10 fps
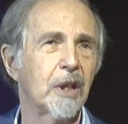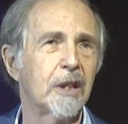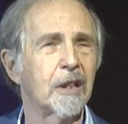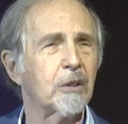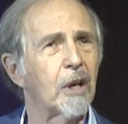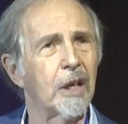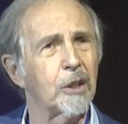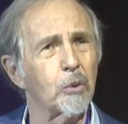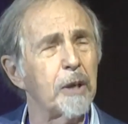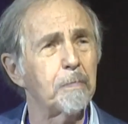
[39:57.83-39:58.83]
And the
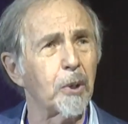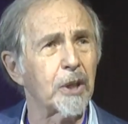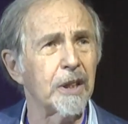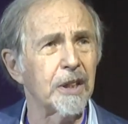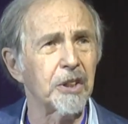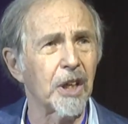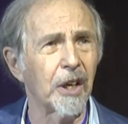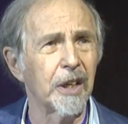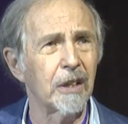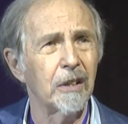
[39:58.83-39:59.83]
great book in this
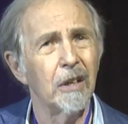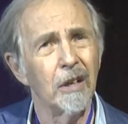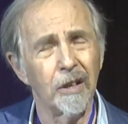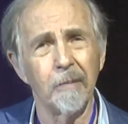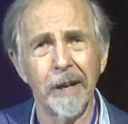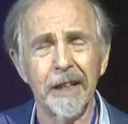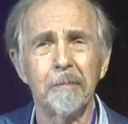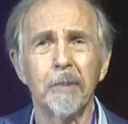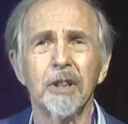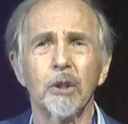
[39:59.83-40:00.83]
area, there are many,
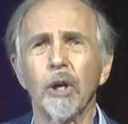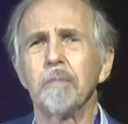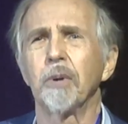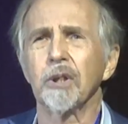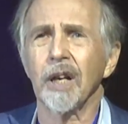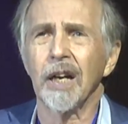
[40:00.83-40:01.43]
but the great book that